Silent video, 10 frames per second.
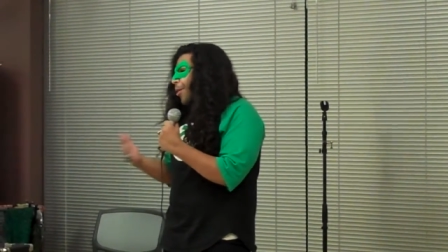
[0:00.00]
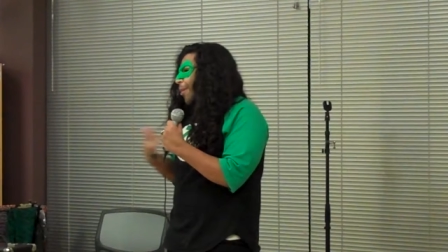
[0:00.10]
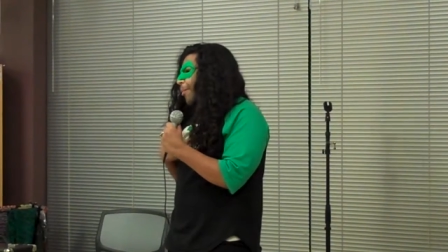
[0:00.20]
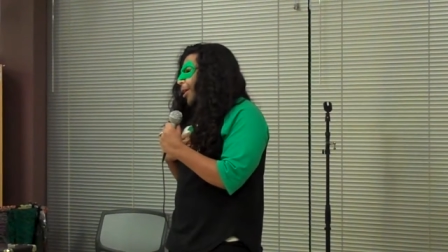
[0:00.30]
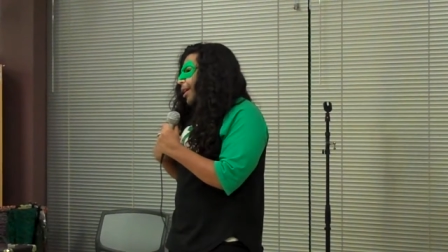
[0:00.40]

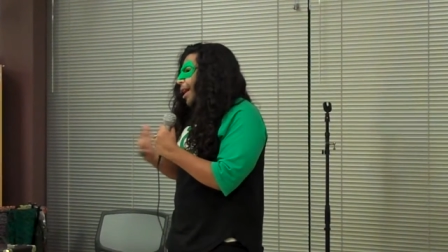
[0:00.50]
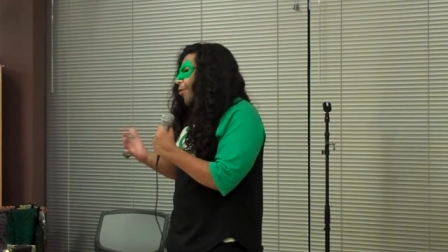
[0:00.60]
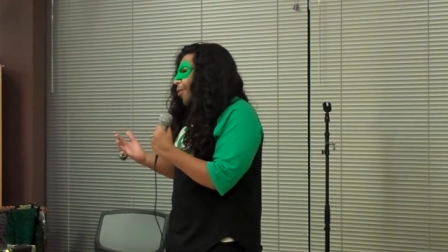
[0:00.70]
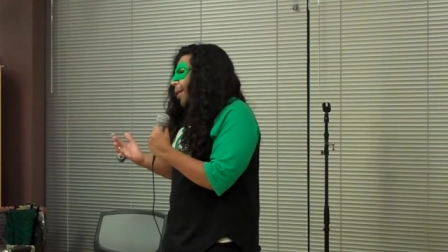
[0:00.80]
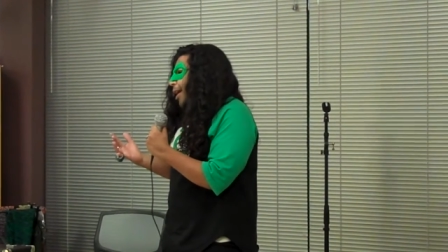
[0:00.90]
But my buddy
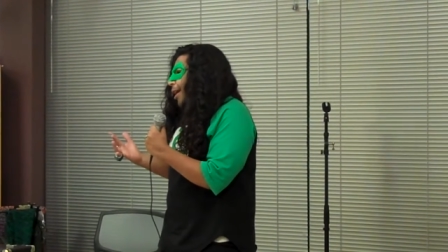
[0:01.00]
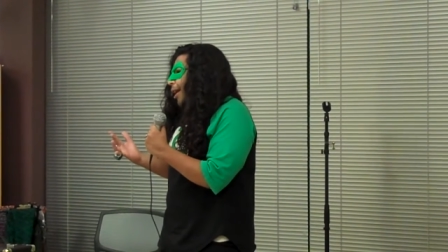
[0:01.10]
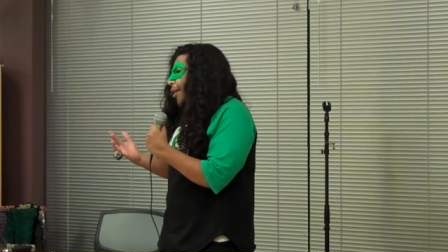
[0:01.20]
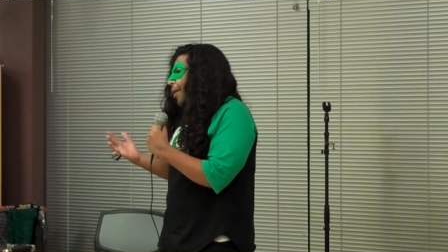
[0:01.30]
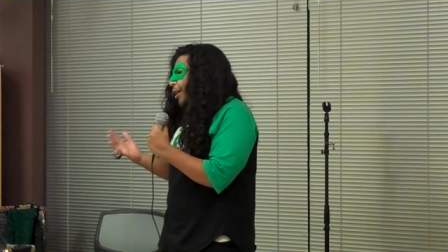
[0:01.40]
Aquaman and
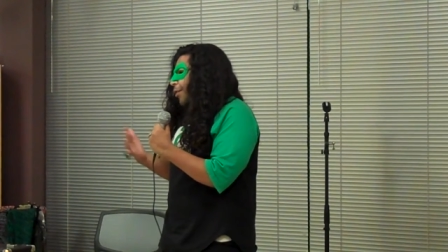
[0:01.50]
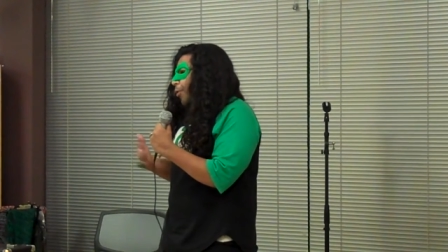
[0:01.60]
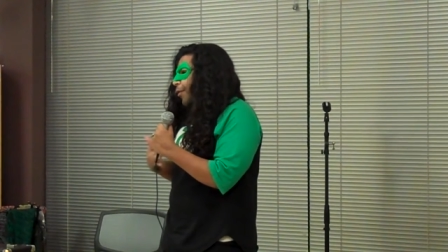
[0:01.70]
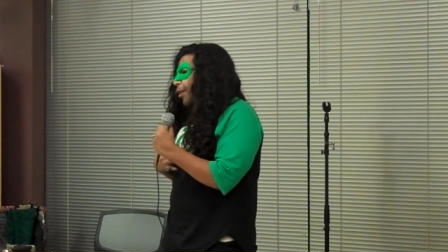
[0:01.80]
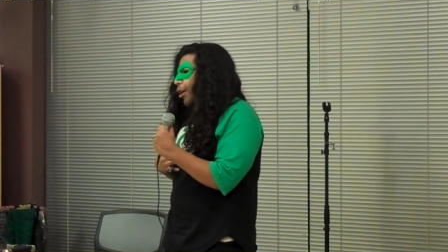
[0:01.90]
I are making
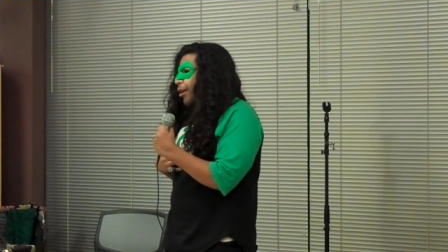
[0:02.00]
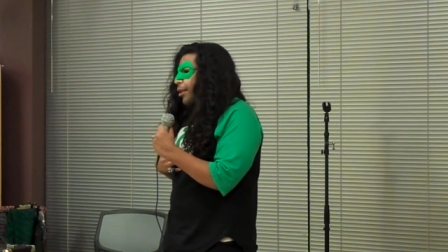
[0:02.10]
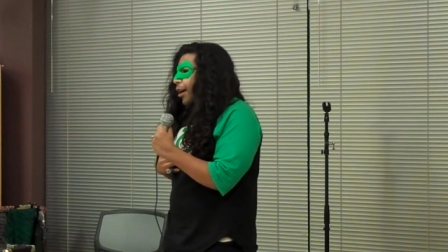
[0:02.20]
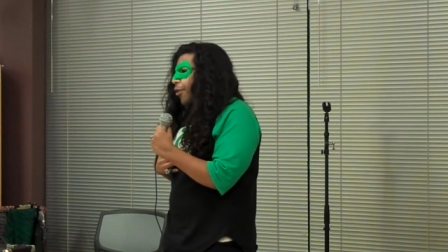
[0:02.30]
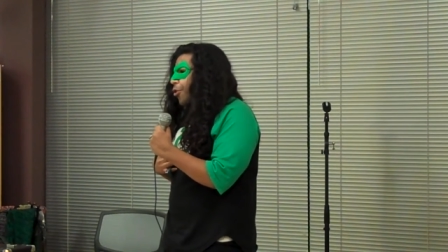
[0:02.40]
a movie
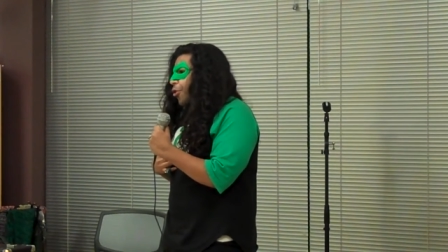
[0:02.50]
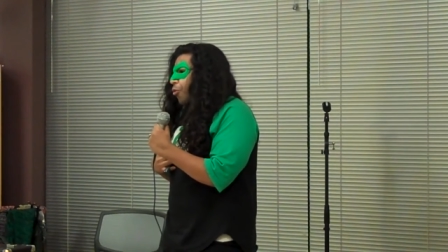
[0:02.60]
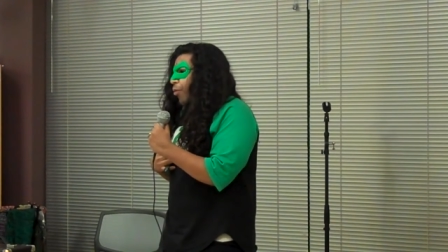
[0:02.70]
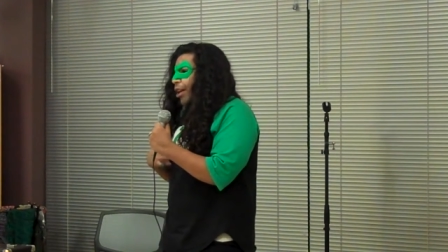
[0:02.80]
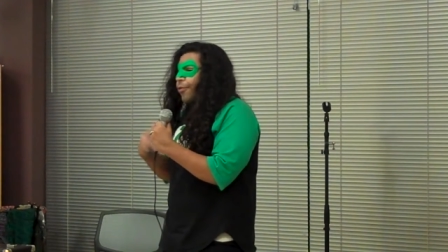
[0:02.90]
called
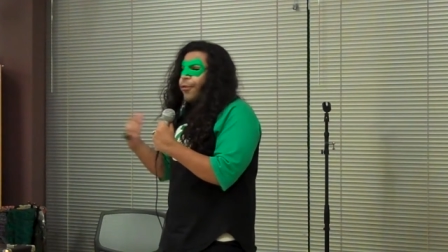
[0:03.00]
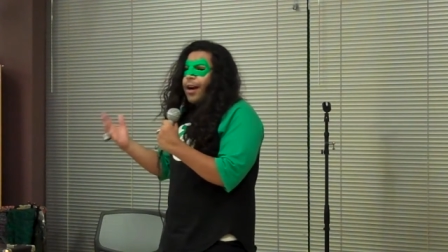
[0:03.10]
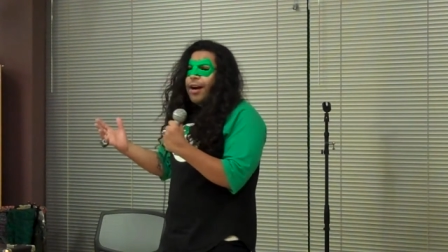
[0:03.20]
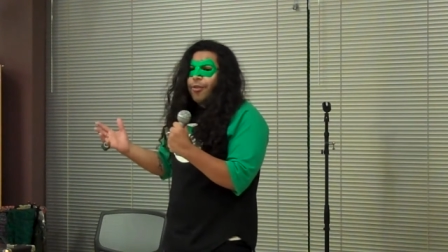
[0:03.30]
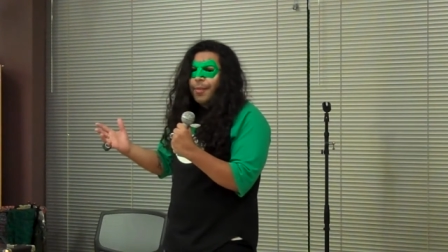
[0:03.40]
Waiting for
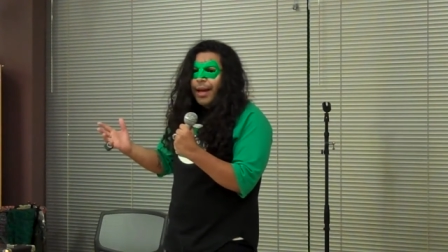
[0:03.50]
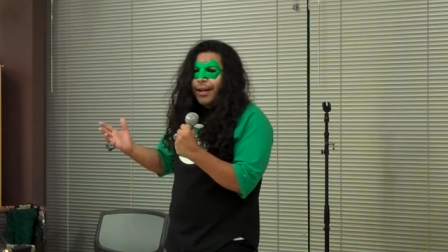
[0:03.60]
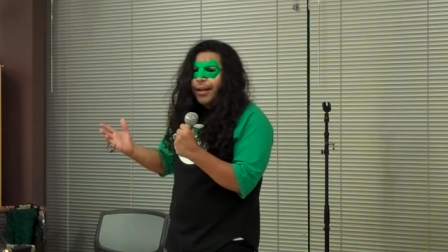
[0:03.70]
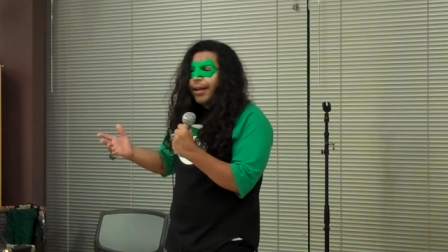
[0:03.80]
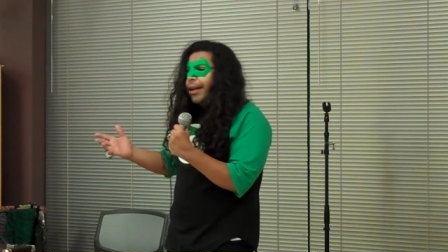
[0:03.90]

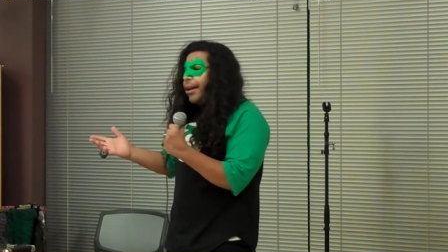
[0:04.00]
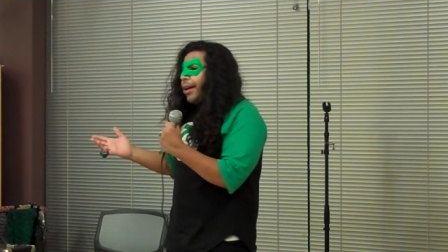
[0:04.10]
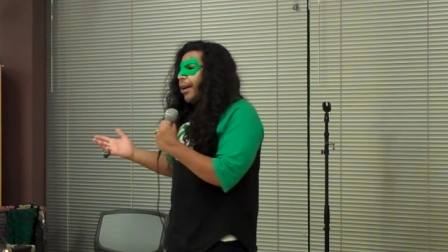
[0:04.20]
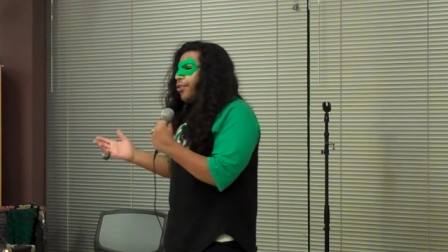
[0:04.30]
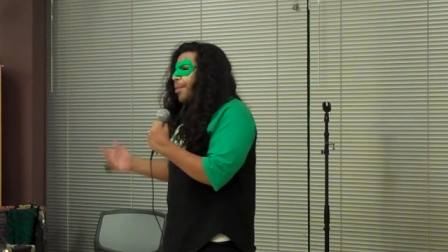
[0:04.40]
Aquaman.
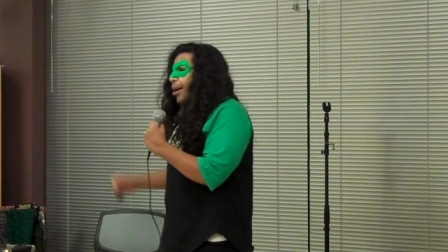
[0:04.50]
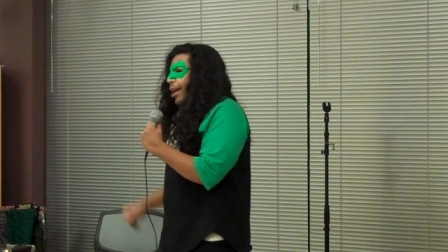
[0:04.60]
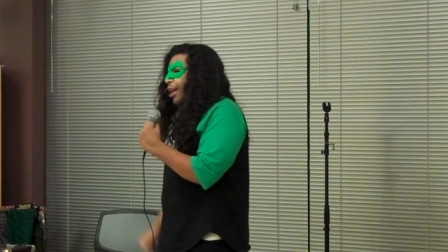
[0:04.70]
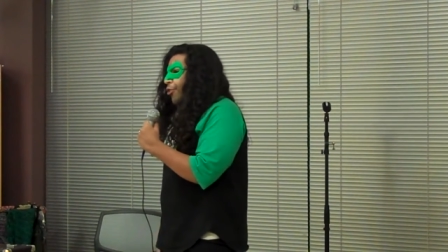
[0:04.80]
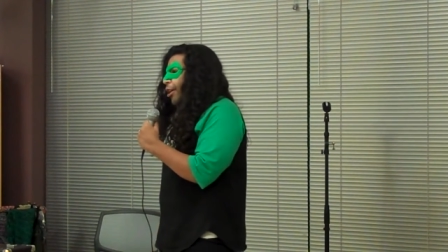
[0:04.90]
It's
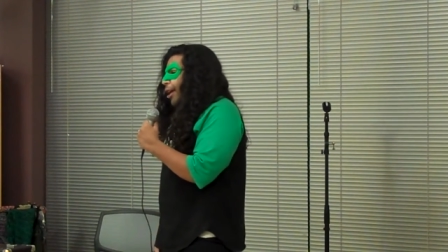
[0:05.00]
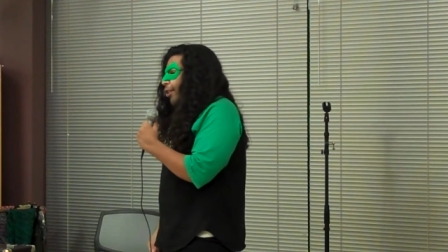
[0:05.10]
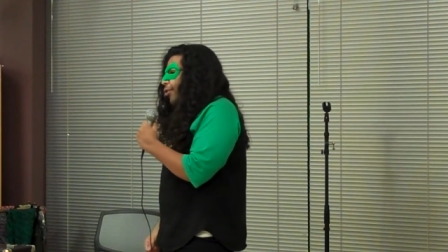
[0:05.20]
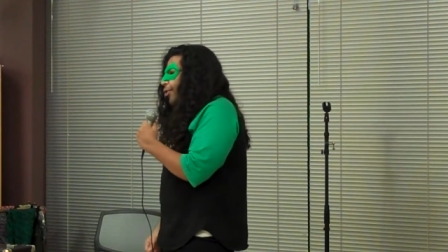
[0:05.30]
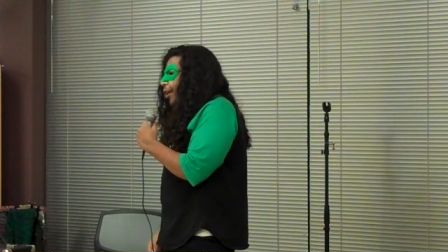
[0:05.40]
about Andre
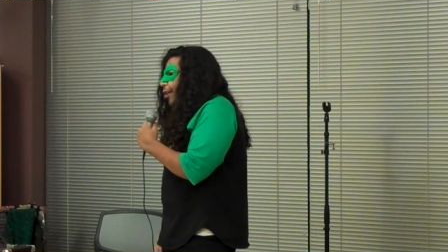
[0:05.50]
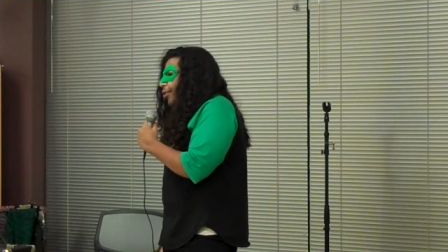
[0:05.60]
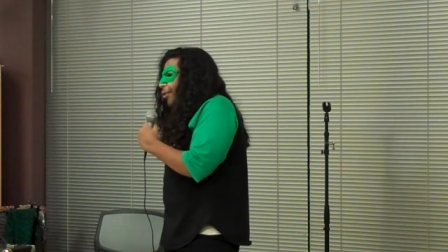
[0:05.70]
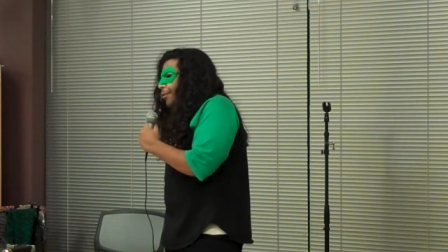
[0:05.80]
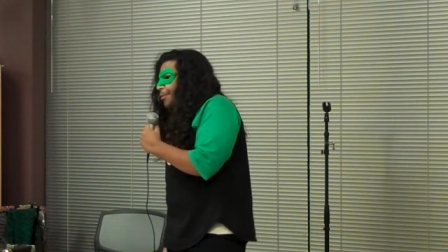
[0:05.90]
Yates'
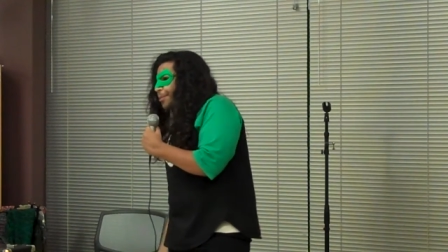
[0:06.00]
kids.